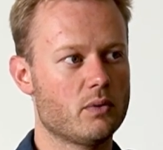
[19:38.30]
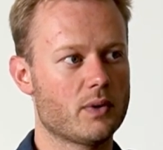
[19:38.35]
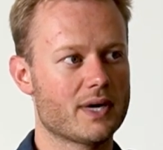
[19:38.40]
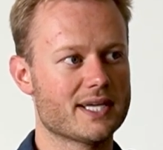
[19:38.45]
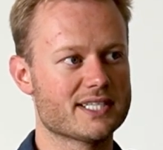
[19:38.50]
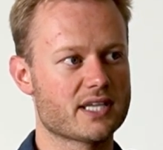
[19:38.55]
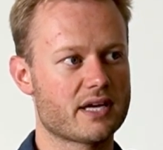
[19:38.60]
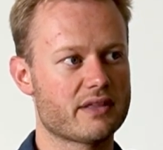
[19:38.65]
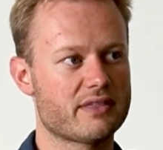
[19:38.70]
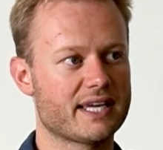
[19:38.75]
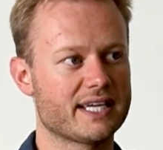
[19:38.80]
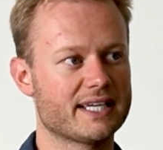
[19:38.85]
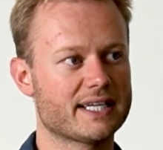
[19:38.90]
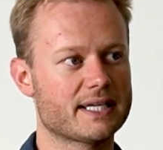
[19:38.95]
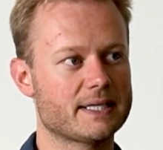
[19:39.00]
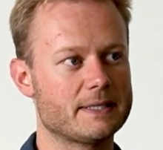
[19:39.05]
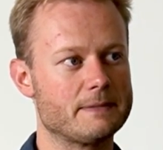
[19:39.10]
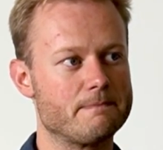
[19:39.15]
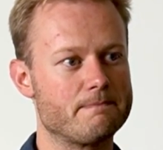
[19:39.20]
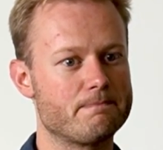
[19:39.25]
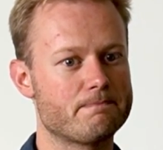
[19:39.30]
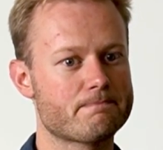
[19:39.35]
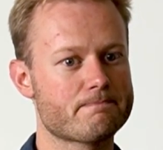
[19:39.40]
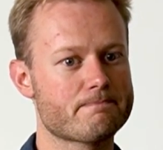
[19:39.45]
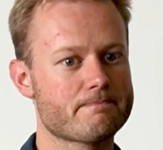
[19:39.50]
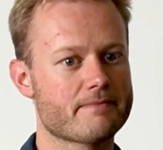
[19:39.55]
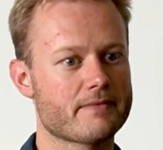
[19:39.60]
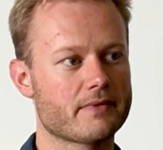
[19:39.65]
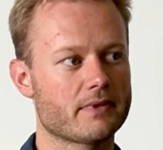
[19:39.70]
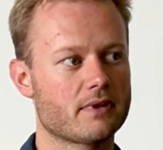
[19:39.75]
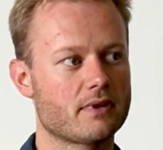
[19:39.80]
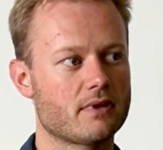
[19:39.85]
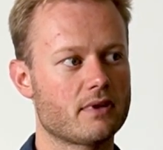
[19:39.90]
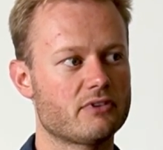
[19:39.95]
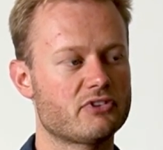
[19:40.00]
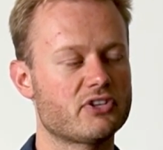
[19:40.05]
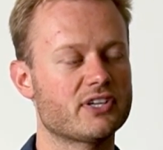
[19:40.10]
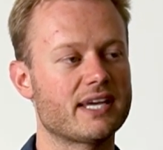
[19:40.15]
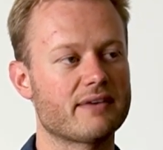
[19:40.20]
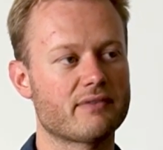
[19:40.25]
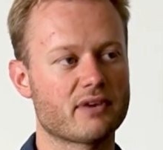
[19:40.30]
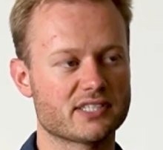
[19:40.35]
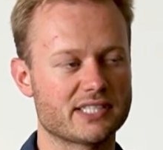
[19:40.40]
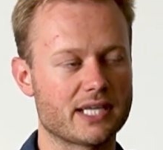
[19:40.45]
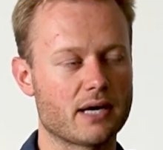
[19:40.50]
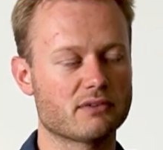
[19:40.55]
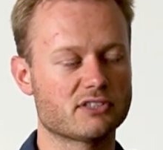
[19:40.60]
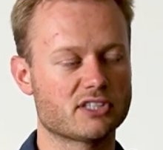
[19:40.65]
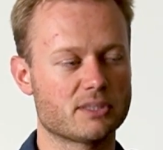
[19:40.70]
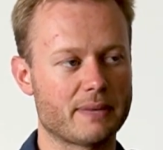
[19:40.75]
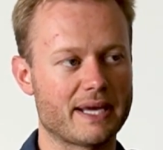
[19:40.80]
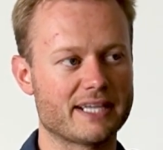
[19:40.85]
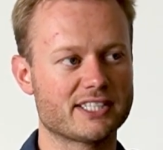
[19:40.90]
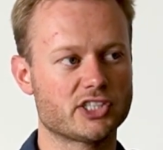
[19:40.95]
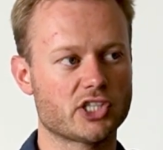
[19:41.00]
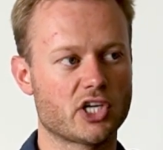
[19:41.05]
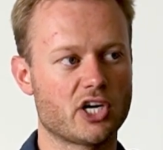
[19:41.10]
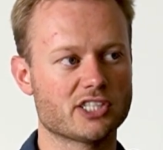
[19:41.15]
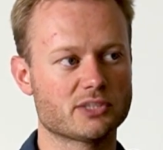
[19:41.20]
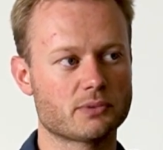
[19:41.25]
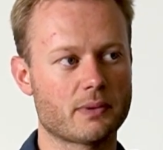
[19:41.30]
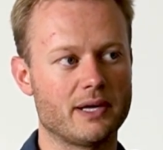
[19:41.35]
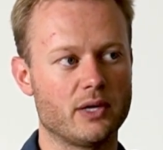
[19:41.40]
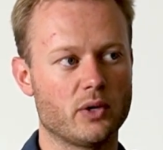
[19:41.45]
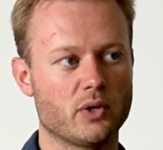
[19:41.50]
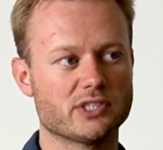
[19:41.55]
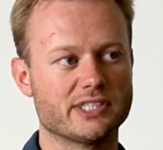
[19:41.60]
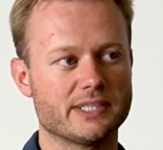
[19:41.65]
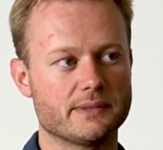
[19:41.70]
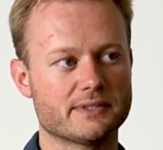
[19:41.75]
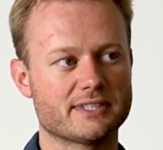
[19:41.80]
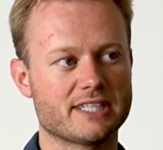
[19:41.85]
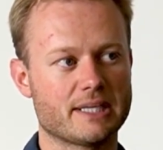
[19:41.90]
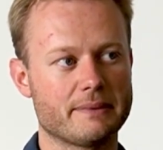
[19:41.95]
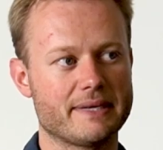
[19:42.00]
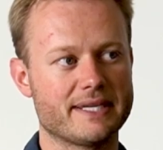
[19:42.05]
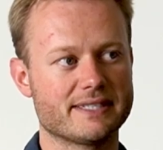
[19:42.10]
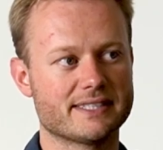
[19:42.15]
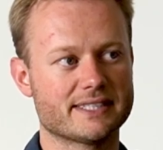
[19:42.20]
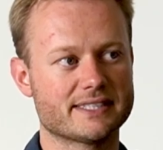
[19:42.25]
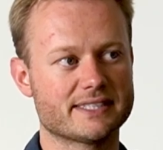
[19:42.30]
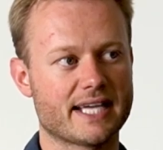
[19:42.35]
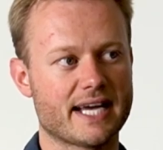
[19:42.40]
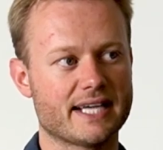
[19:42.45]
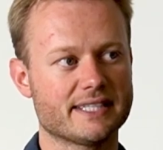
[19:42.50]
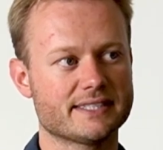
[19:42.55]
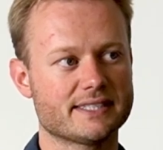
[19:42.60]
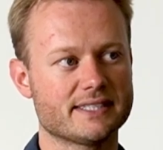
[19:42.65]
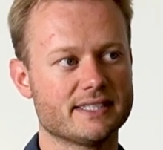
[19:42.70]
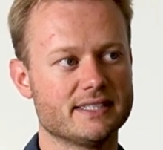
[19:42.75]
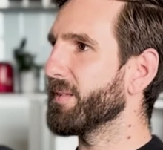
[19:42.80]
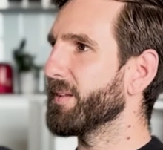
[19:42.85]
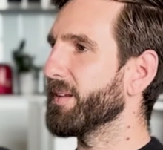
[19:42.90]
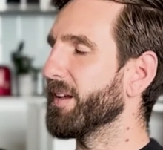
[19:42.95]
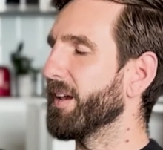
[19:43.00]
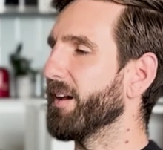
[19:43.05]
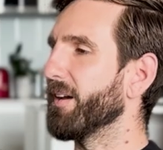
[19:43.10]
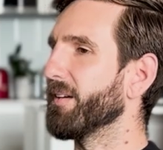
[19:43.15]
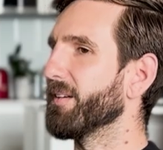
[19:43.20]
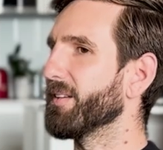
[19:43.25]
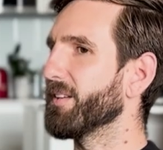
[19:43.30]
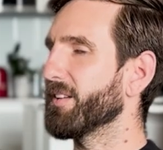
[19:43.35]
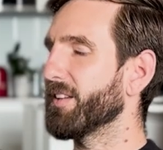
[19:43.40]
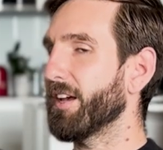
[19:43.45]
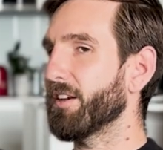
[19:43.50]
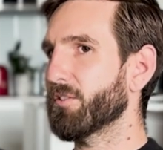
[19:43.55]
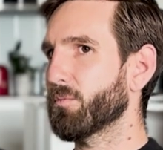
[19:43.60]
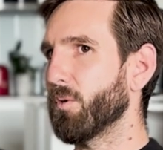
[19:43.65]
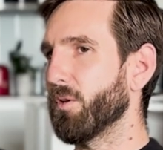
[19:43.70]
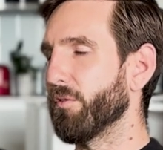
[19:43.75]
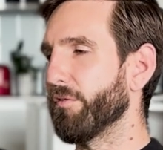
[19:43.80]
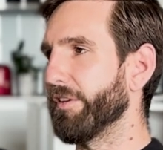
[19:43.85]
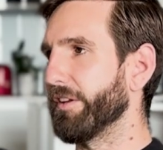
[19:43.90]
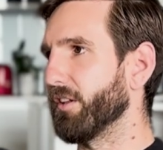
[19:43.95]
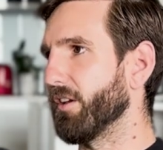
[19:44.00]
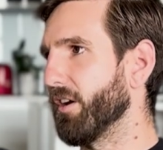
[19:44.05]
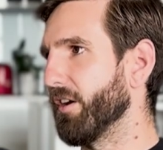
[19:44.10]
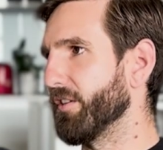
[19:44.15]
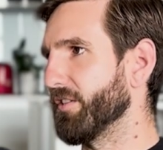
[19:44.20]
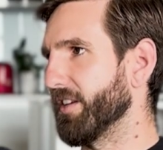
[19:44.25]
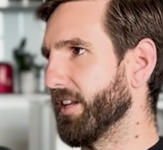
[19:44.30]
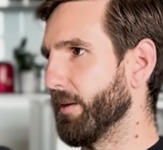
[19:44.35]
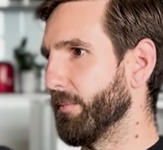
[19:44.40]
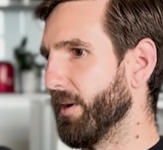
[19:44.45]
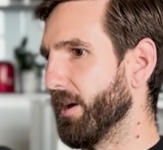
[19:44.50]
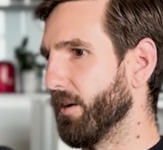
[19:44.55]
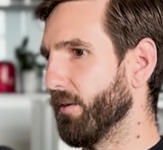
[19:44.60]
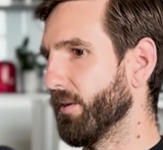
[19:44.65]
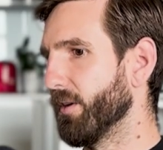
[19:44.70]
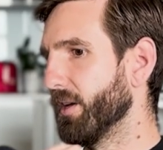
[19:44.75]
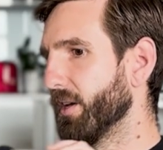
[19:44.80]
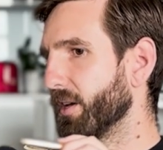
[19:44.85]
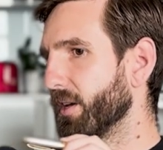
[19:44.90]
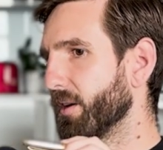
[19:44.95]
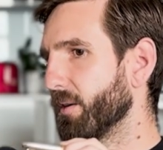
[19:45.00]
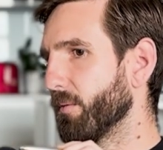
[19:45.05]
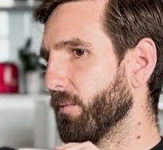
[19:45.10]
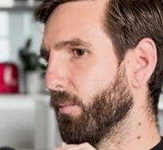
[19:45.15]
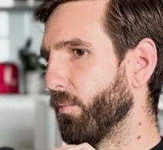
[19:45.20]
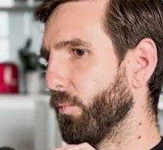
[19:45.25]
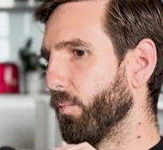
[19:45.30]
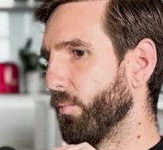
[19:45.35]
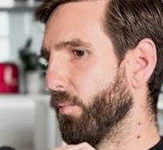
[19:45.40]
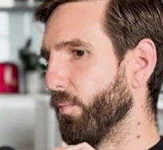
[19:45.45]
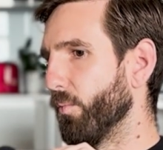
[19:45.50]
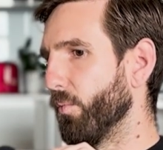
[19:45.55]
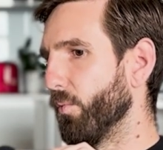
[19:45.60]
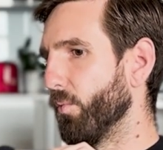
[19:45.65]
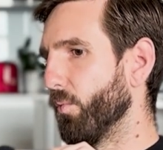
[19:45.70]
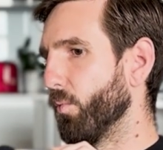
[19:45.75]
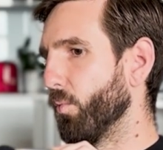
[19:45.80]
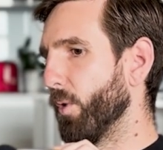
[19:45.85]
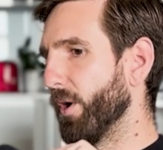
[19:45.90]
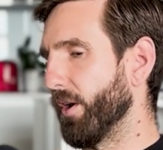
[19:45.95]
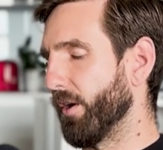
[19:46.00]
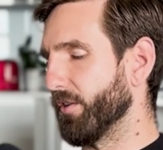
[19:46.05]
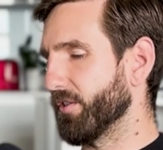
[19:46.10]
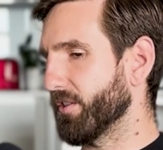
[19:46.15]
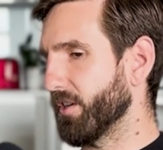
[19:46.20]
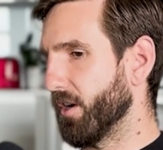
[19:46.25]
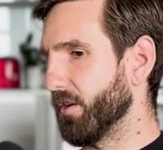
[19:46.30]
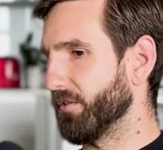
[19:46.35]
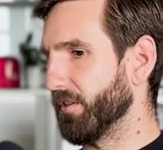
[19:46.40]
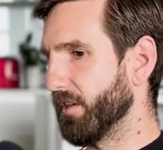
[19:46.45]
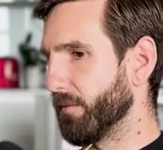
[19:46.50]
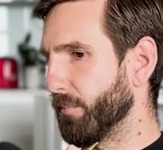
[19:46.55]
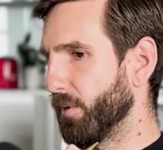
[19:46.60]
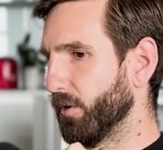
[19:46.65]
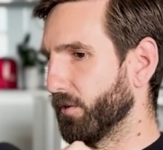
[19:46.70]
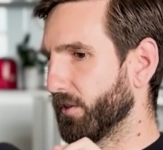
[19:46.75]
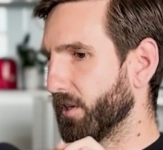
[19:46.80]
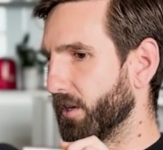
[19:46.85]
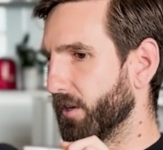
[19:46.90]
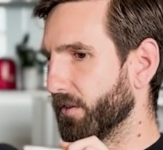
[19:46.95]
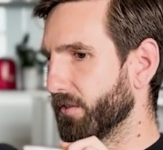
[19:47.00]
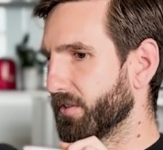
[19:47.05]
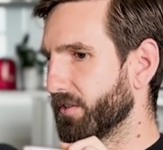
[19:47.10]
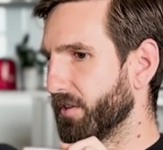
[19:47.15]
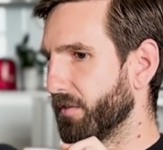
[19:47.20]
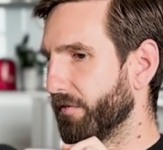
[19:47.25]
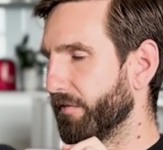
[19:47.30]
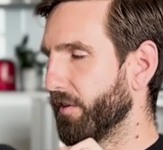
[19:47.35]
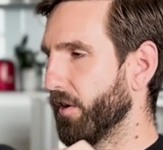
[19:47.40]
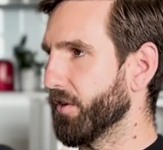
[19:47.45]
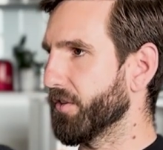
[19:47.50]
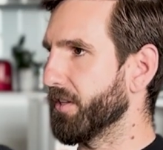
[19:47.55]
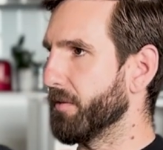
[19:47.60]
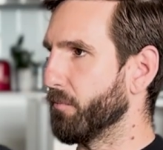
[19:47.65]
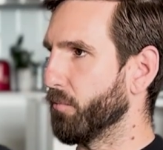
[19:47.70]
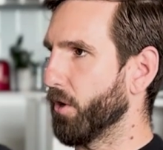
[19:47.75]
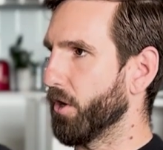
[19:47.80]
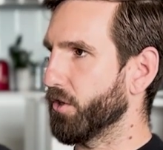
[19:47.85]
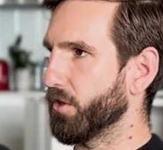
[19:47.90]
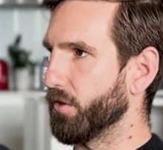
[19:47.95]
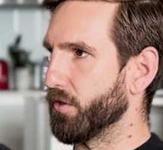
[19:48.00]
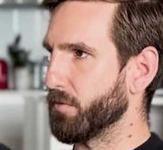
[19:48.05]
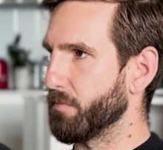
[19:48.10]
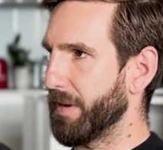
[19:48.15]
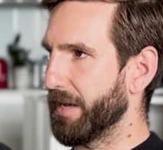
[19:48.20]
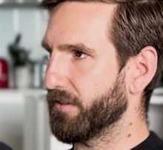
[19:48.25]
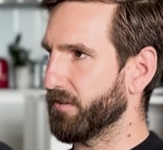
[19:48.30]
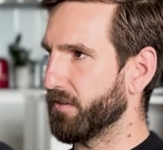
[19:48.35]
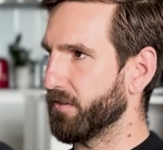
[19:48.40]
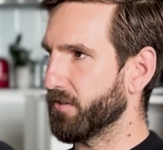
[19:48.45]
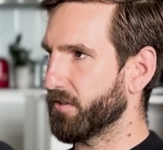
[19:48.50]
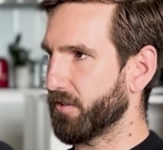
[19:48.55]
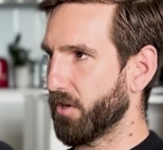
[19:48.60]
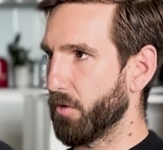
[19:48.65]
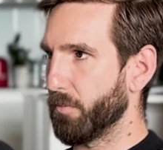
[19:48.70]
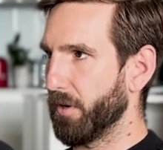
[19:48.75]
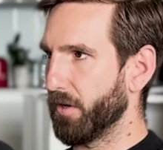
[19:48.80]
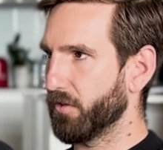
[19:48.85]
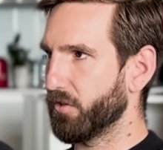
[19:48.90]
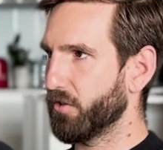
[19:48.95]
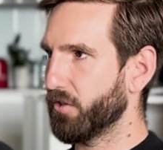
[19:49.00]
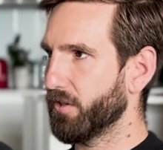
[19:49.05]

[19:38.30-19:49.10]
Whereas I think to give ourselves the best chance when we launched, it was going to be a success. Yeah, that's one thing that I said about when I started the podcast, that first impressions mattered so much.